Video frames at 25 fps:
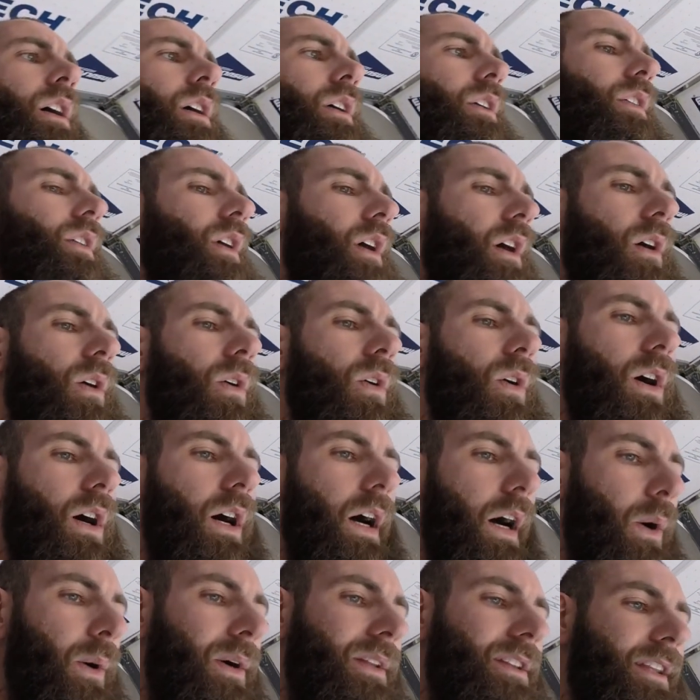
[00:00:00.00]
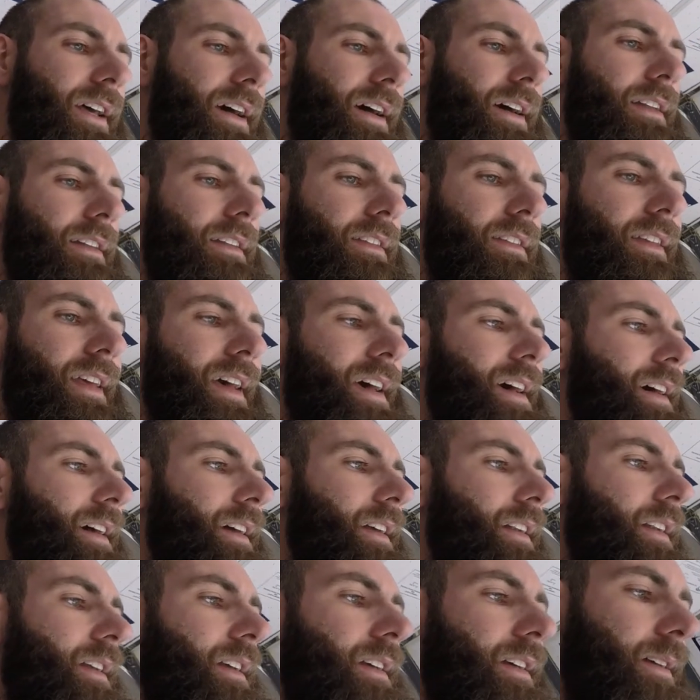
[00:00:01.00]
So with that
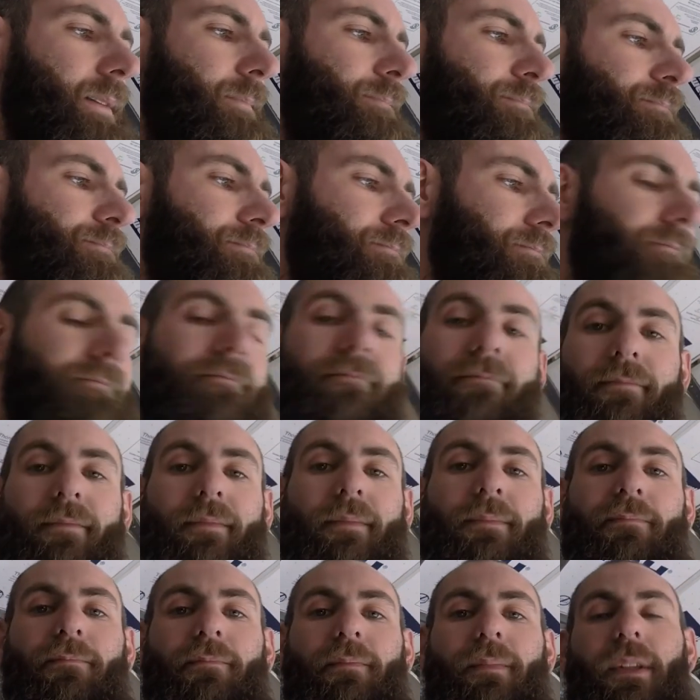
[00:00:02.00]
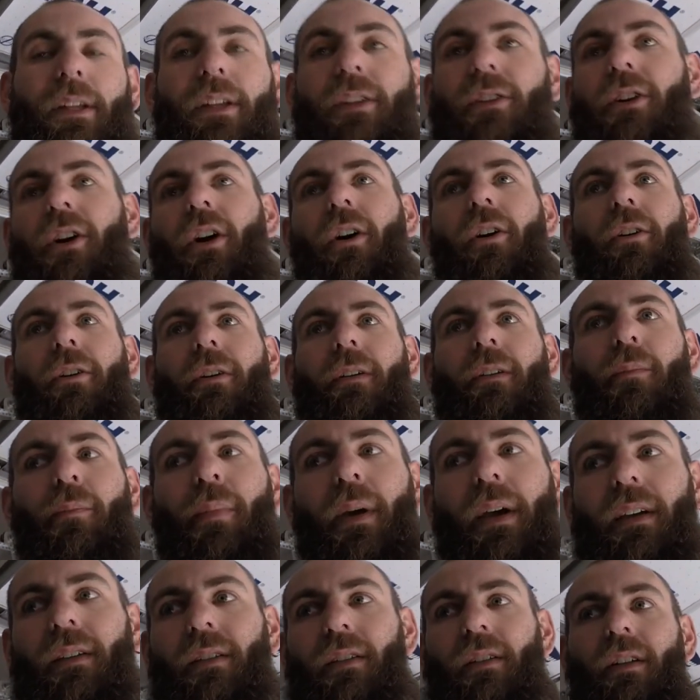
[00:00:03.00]
said, this car is
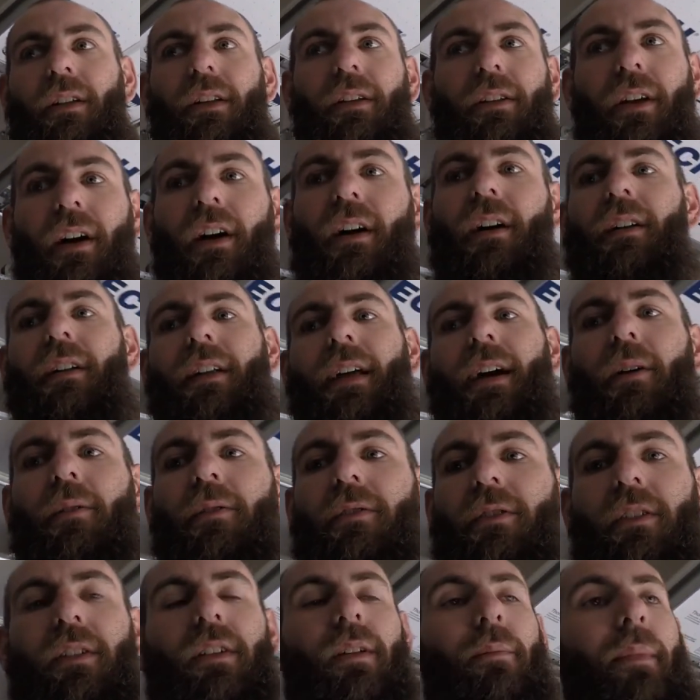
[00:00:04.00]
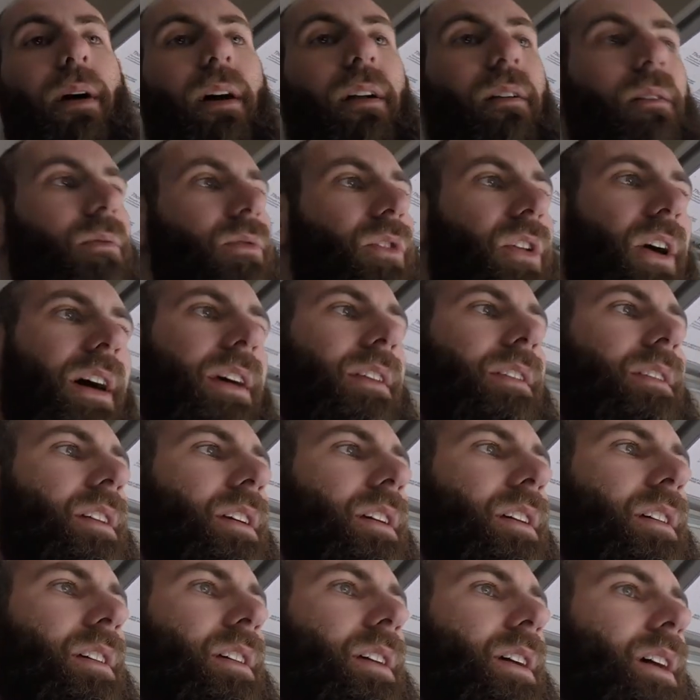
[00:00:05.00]
basically done. Now it's just a matter of
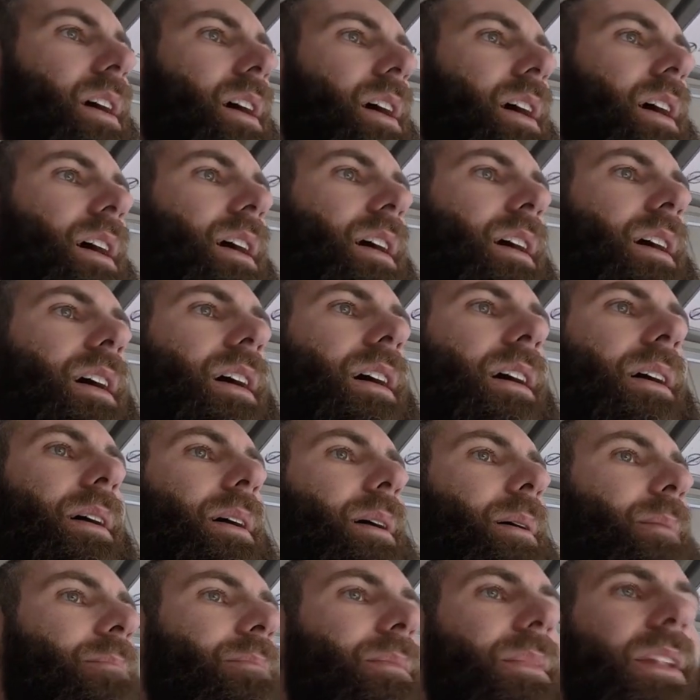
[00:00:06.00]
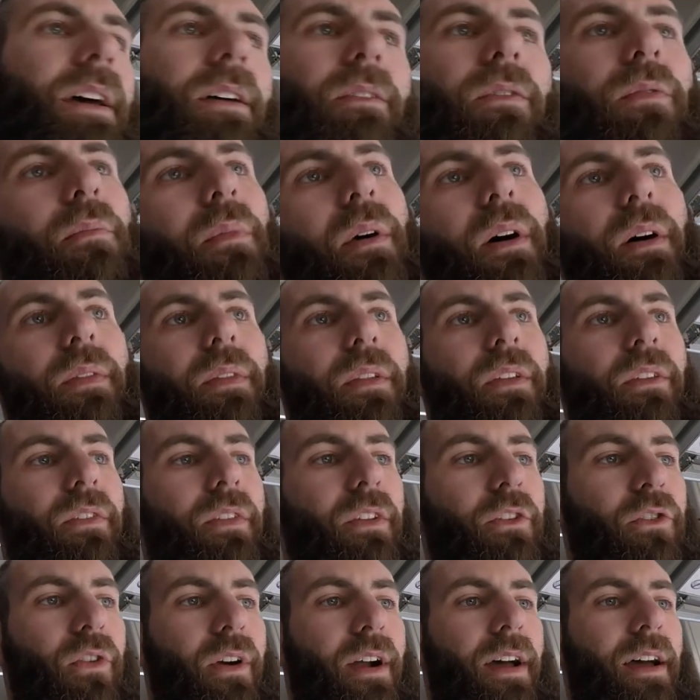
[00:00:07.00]
testing. Next month is
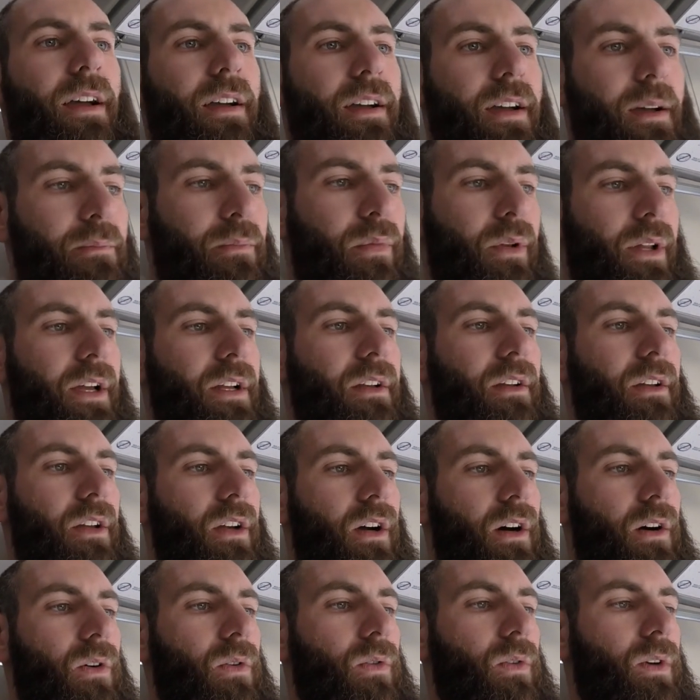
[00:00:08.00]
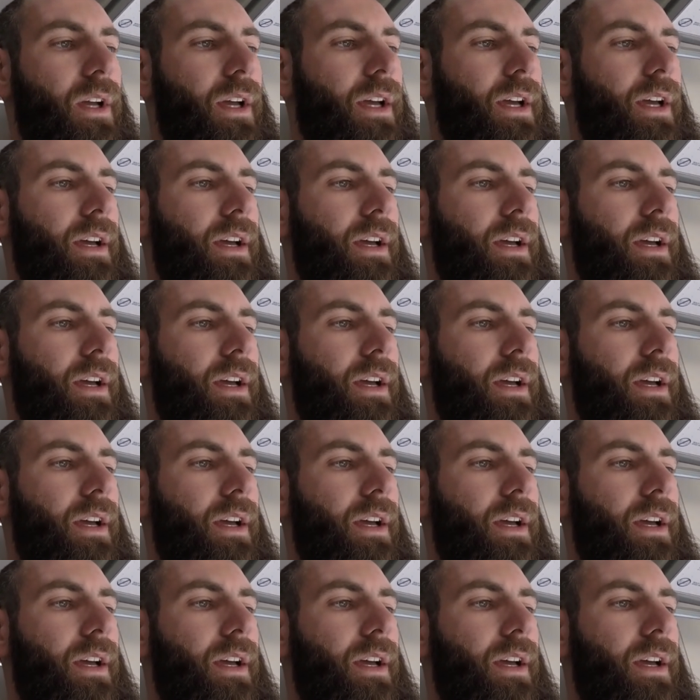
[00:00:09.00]
the track I plan to go.